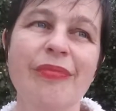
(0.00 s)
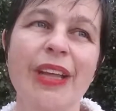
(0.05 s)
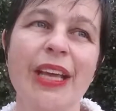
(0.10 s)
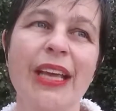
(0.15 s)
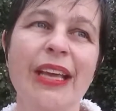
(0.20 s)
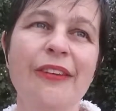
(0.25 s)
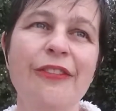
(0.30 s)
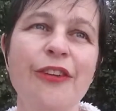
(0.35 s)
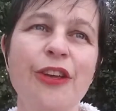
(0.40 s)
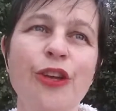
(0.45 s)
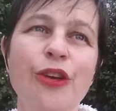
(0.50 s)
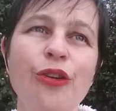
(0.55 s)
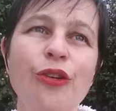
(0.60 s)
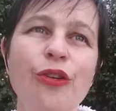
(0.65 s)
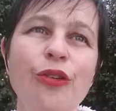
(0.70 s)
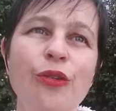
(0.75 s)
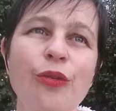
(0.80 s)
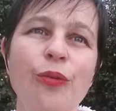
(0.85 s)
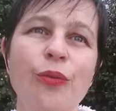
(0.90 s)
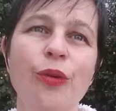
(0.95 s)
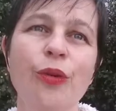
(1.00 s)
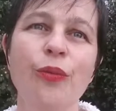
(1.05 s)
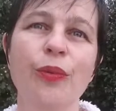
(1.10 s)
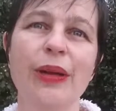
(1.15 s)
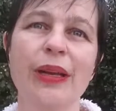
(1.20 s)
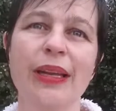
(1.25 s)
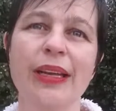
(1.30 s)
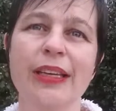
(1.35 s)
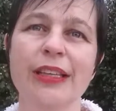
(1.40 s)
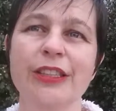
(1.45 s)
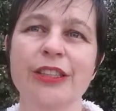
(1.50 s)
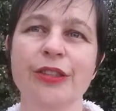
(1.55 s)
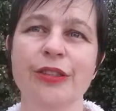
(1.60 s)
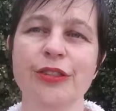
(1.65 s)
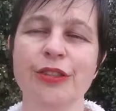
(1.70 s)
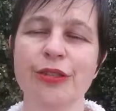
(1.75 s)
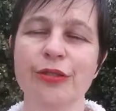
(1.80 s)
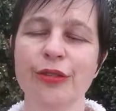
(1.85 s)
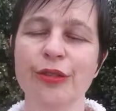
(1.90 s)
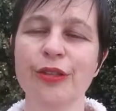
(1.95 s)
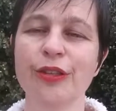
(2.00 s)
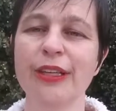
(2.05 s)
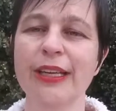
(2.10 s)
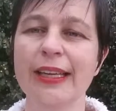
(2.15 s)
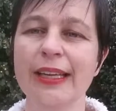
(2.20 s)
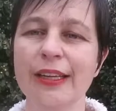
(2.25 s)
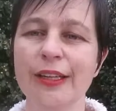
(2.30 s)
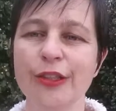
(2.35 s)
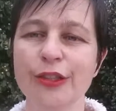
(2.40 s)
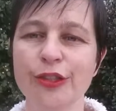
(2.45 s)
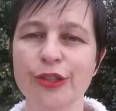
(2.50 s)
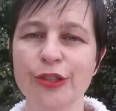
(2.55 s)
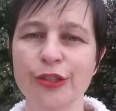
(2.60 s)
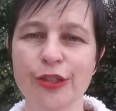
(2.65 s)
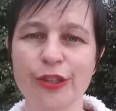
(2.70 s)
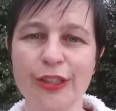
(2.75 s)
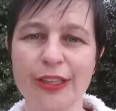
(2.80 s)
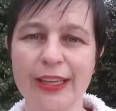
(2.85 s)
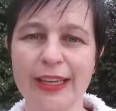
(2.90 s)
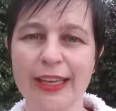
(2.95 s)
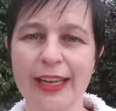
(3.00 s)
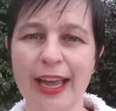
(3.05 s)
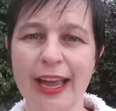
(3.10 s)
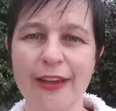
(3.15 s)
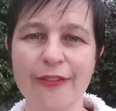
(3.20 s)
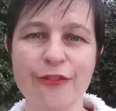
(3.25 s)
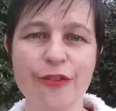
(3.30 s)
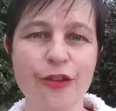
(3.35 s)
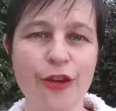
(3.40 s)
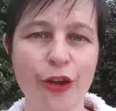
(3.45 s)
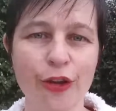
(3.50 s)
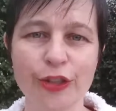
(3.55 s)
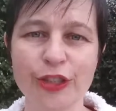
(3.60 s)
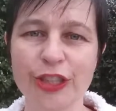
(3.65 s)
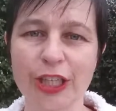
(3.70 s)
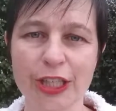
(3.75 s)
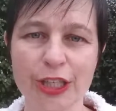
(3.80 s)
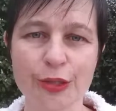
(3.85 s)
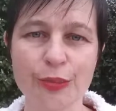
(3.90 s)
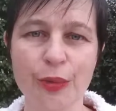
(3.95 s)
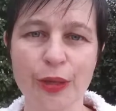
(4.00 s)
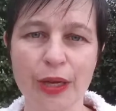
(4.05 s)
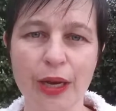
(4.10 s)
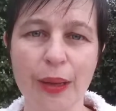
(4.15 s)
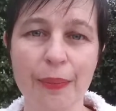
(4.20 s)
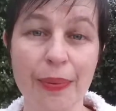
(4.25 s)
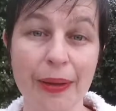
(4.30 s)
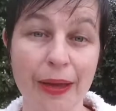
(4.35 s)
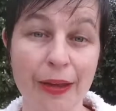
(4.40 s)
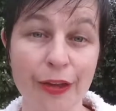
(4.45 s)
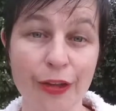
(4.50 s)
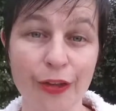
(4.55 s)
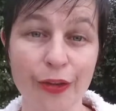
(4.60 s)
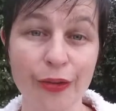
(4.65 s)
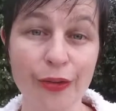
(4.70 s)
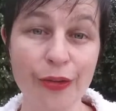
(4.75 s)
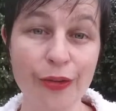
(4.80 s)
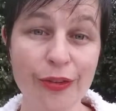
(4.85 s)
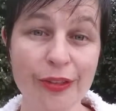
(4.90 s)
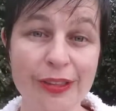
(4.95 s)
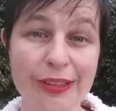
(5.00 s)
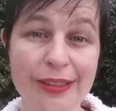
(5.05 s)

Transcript: if you were willing to truly have no judgment about you,